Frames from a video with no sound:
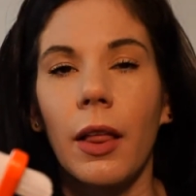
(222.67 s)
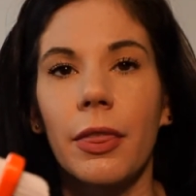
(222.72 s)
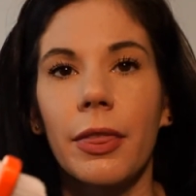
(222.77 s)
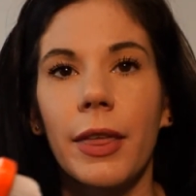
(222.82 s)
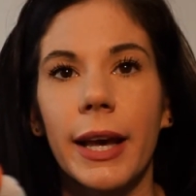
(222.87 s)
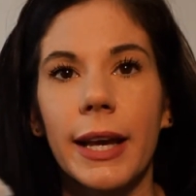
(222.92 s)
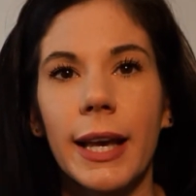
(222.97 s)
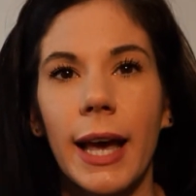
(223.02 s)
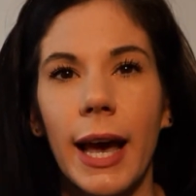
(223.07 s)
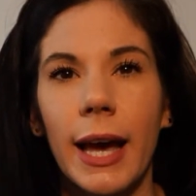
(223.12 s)

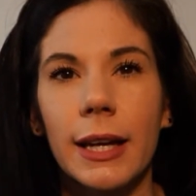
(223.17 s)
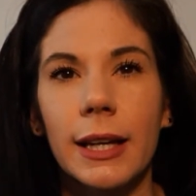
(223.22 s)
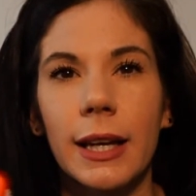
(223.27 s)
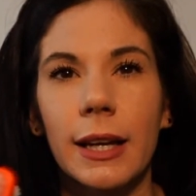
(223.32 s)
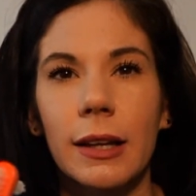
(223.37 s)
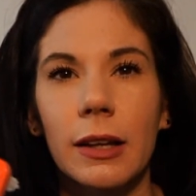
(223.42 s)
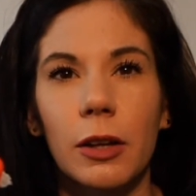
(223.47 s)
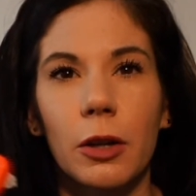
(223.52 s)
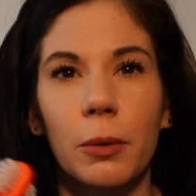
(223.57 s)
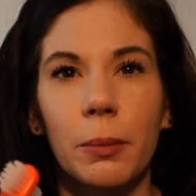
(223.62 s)
They can
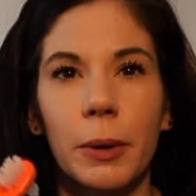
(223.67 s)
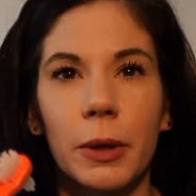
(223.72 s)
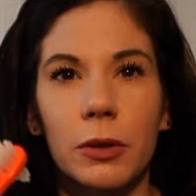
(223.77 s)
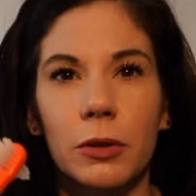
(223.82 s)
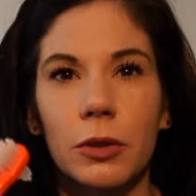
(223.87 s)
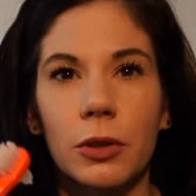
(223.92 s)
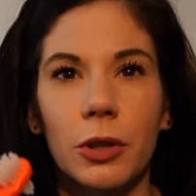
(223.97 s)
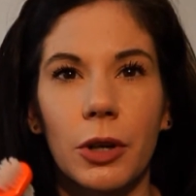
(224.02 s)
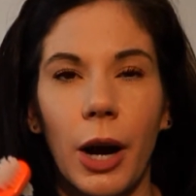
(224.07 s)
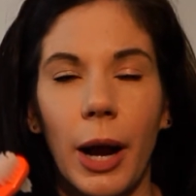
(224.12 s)
get a little bit
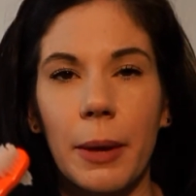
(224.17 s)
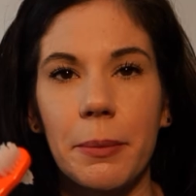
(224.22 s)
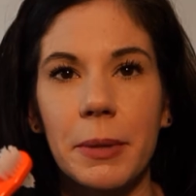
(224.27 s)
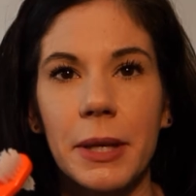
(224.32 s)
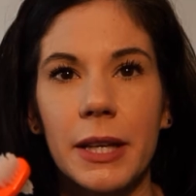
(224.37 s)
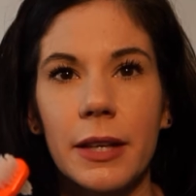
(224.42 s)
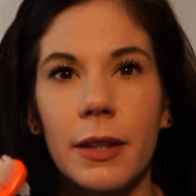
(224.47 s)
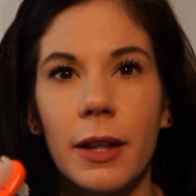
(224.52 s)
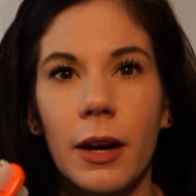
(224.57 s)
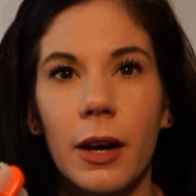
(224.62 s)

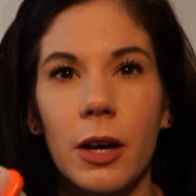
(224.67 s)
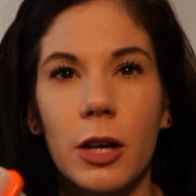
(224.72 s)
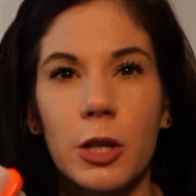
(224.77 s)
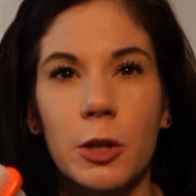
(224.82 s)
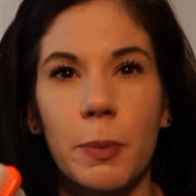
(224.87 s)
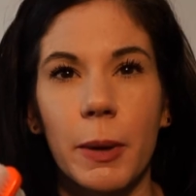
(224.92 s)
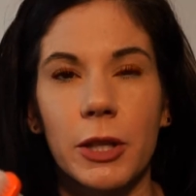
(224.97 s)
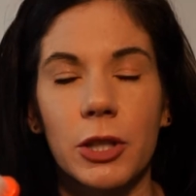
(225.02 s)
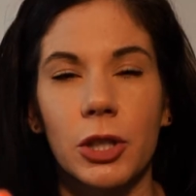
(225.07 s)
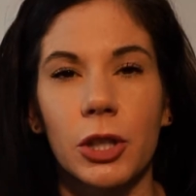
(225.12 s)
grimy in there,
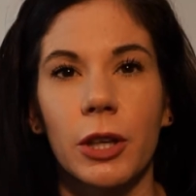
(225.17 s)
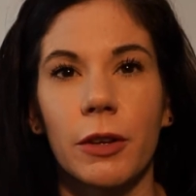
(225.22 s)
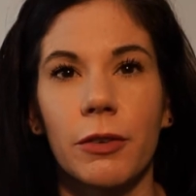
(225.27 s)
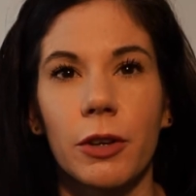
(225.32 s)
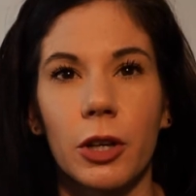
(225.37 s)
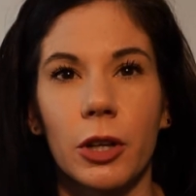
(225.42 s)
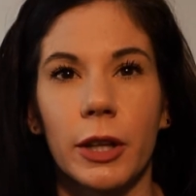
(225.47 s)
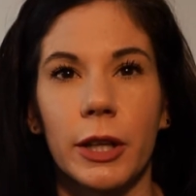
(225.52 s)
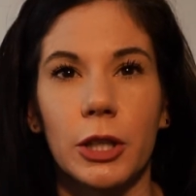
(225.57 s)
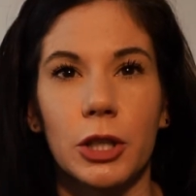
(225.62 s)
especially if
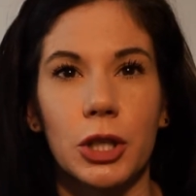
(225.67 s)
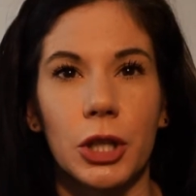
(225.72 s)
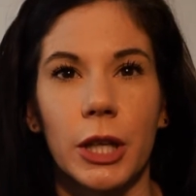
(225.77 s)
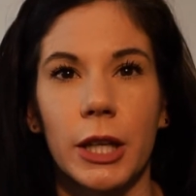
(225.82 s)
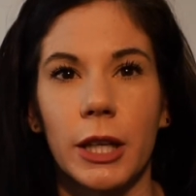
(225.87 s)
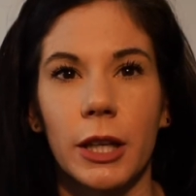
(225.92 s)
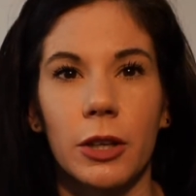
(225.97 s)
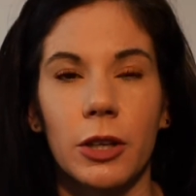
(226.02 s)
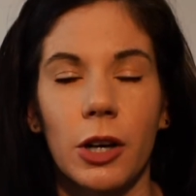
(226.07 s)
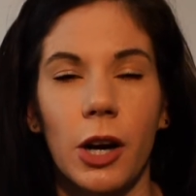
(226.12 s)
you're like
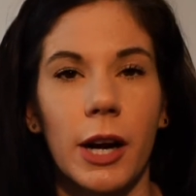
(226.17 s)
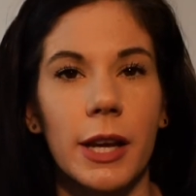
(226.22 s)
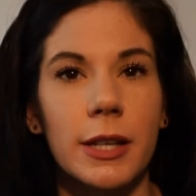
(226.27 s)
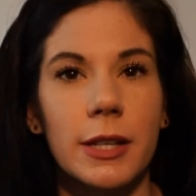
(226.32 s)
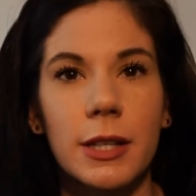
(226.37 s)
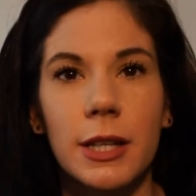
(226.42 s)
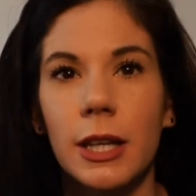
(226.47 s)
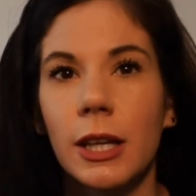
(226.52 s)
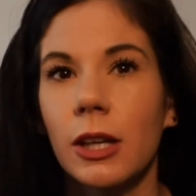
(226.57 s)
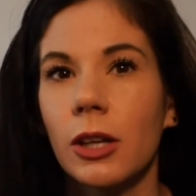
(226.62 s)
drinking your
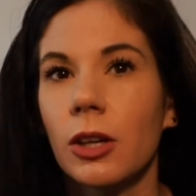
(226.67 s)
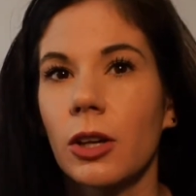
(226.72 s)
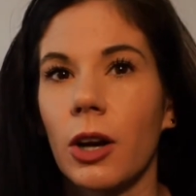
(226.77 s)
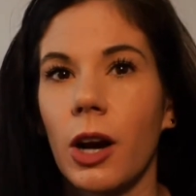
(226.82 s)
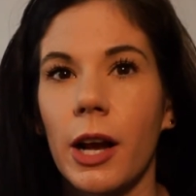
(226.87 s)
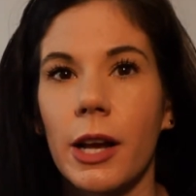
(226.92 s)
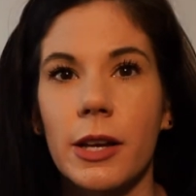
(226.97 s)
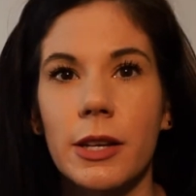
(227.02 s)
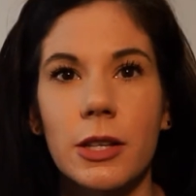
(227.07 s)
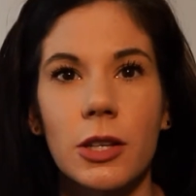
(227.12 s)
iced tea or
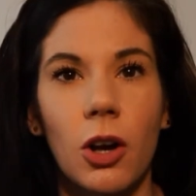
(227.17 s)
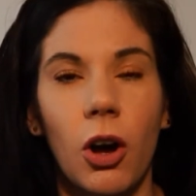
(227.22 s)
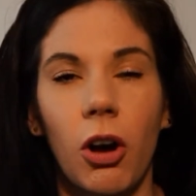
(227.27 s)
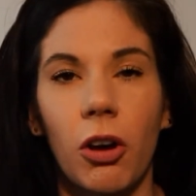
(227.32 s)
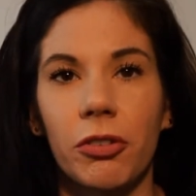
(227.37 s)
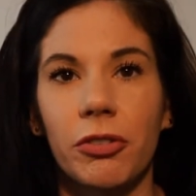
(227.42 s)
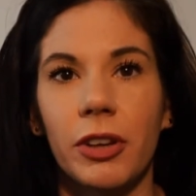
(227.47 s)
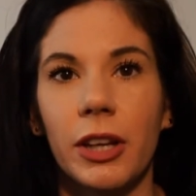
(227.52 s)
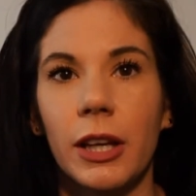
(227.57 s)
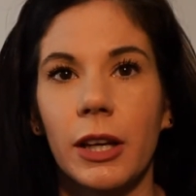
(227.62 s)
iced
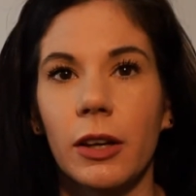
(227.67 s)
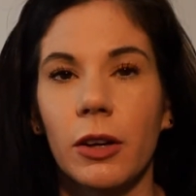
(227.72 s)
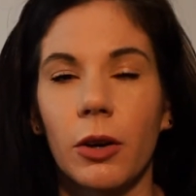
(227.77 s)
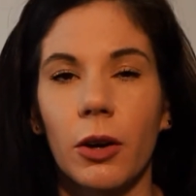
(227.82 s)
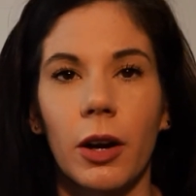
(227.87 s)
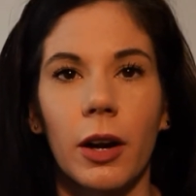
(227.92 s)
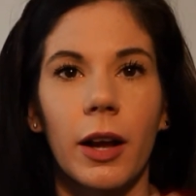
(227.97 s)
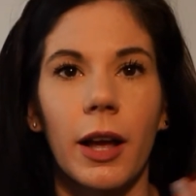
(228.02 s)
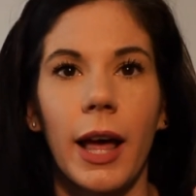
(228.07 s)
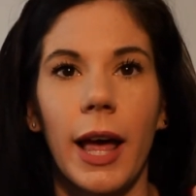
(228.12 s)
coffee
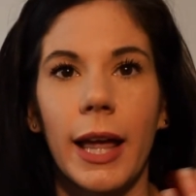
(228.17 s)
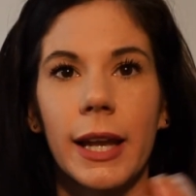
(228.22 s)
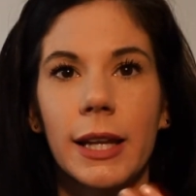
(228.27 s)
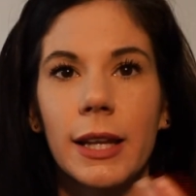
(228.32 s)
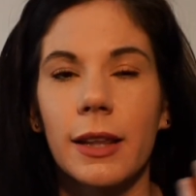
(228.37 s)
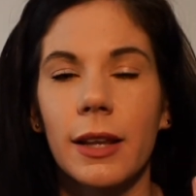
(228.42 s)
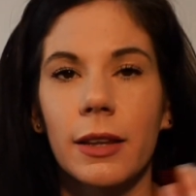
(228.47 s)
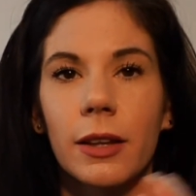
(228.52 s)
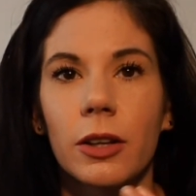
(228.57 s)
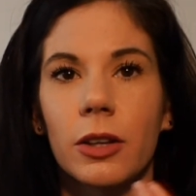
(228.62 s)
or
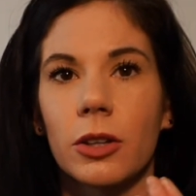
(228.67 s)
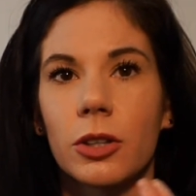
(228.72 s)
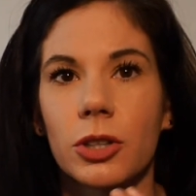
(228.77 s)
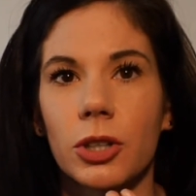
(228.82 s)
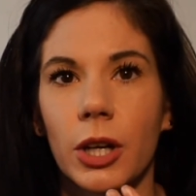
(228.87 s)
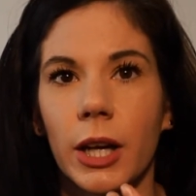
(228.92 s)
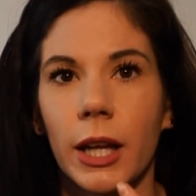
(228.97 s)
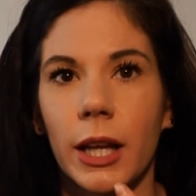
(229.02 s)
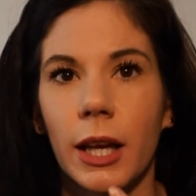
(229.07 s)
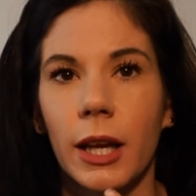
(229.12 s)
anything that you're
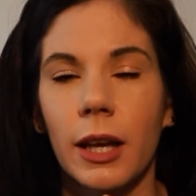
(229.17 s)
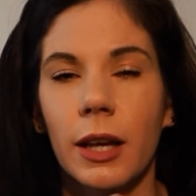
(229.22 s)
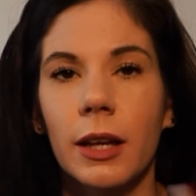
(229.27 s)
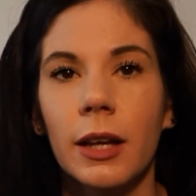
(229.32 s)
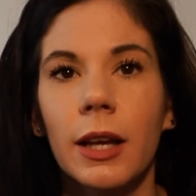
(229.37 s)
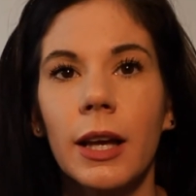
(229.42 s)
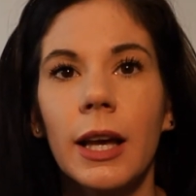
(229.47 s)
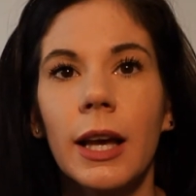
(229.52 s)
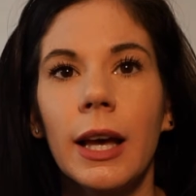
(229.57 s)
drinking.